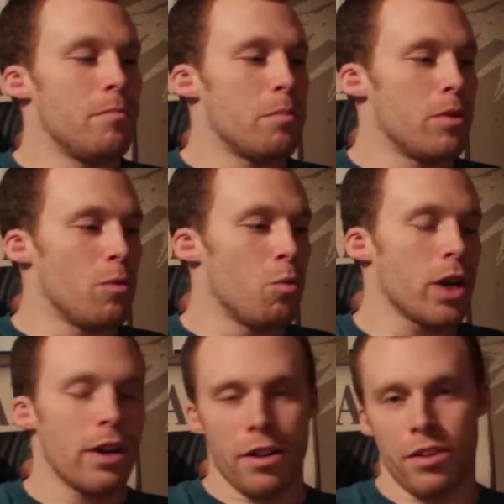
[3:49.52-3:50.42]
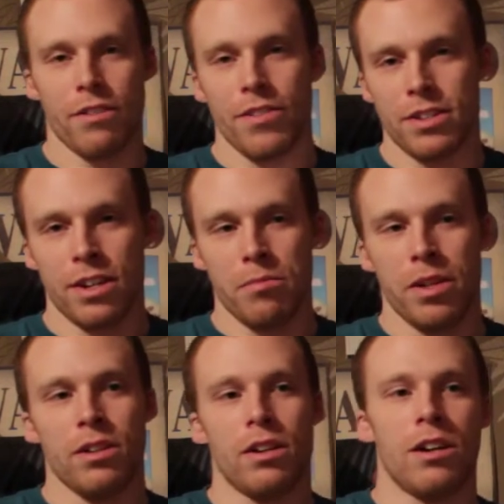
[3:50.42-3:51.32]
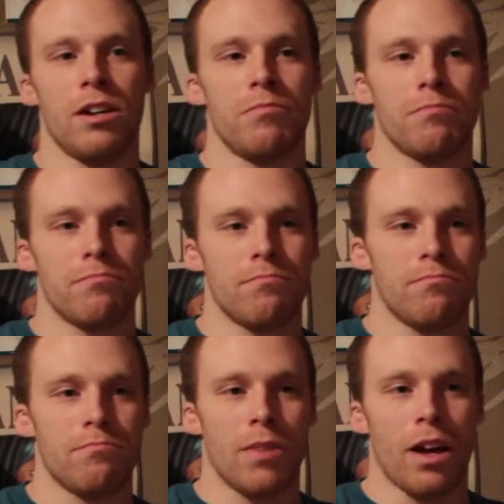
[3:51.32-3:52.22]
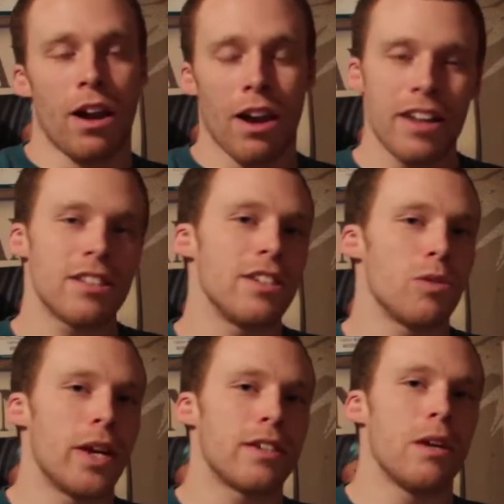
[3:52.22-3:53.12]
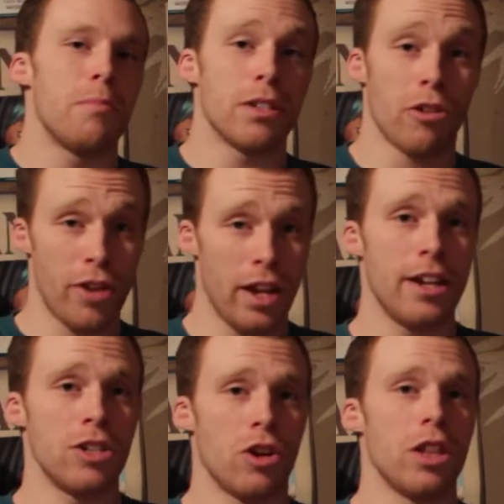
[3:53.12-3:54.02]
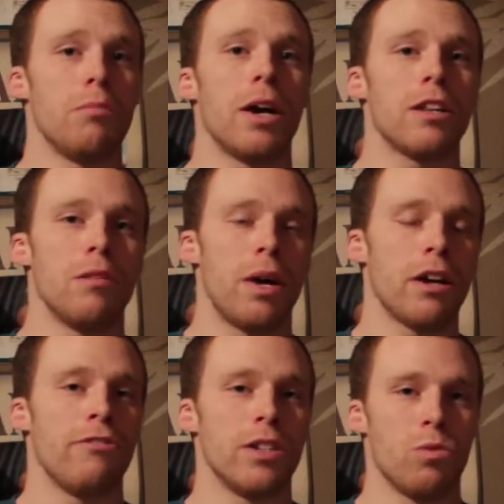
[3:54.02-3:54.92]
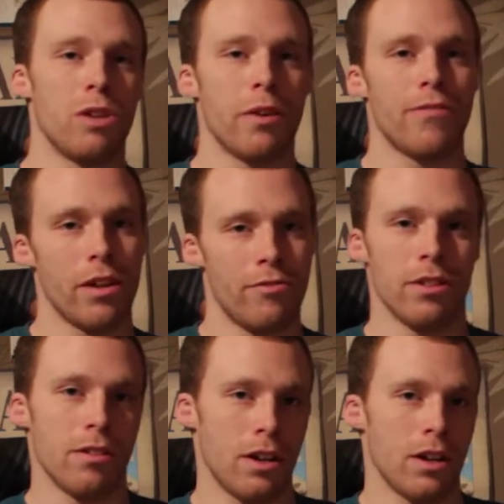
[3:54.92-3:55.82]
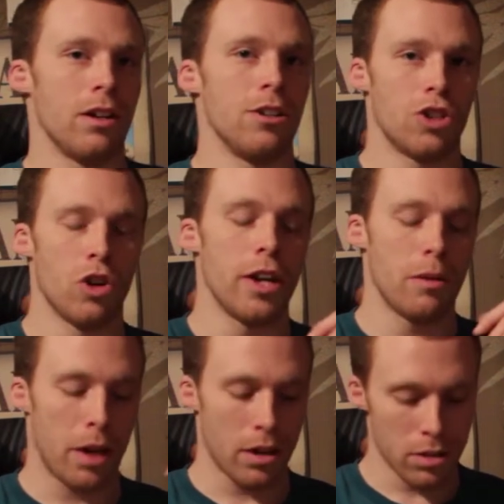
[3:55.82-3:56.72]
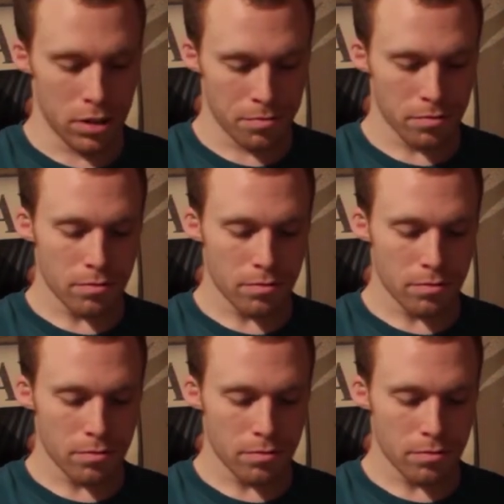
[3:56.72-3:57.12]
But what did I think of this anime? I liked it to an extent because I really enjoyed the manga. The manga is one of my favourite shonen mangas.